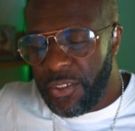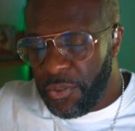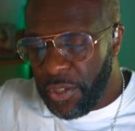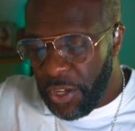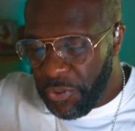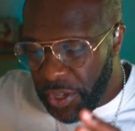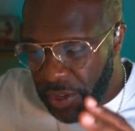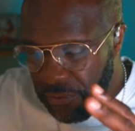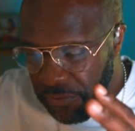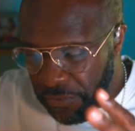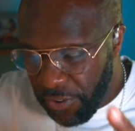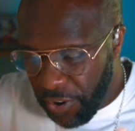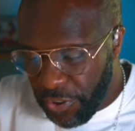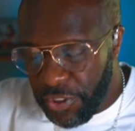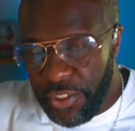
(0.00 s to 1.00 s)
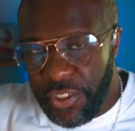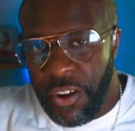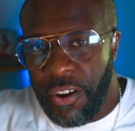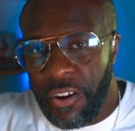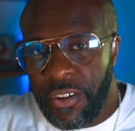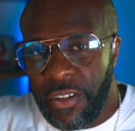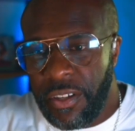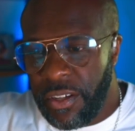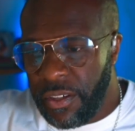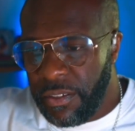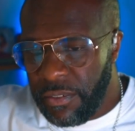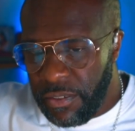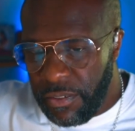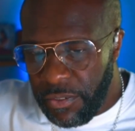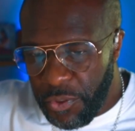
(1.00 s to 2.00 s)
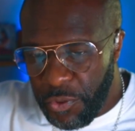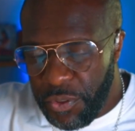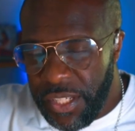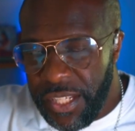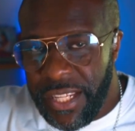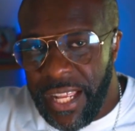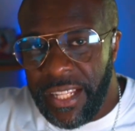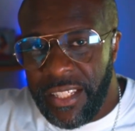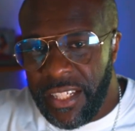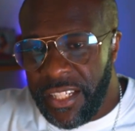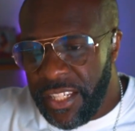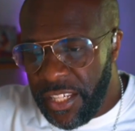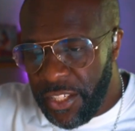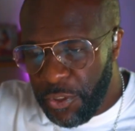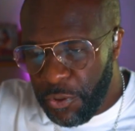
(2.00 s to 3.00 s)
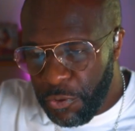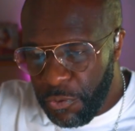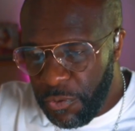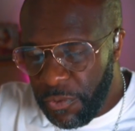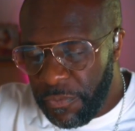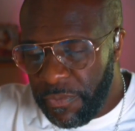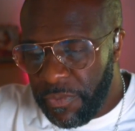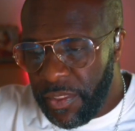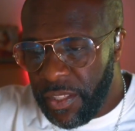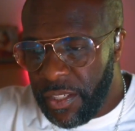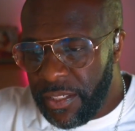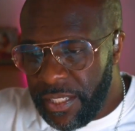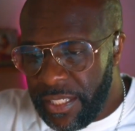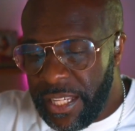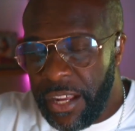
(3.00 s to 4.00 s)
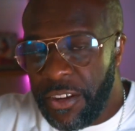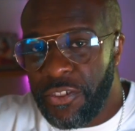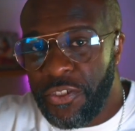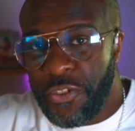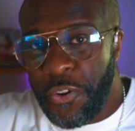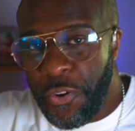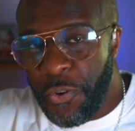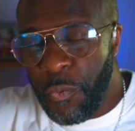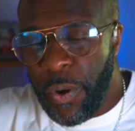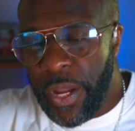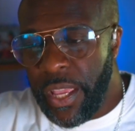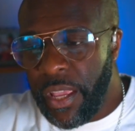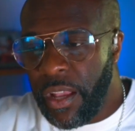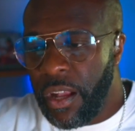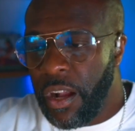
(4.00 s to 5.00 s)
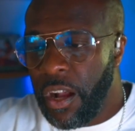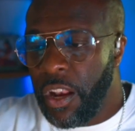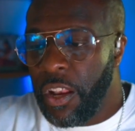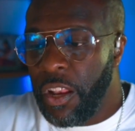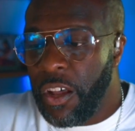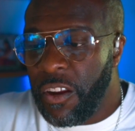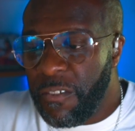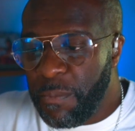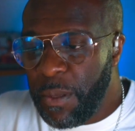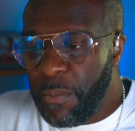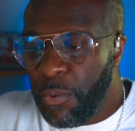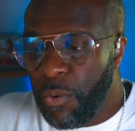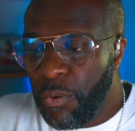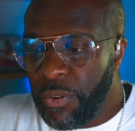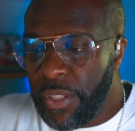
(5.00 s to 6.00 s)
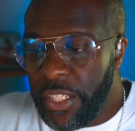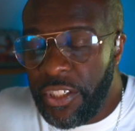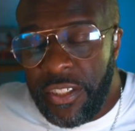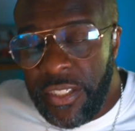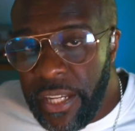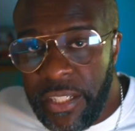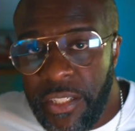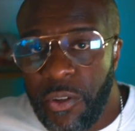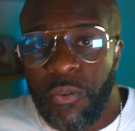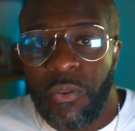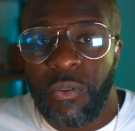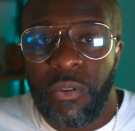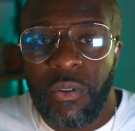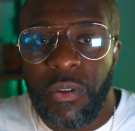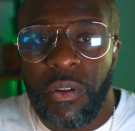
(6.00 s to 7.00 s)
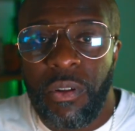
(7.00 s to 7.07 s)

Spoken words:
So now you can focus on using that technique to sound a certain way. A lot of people, they're just technical.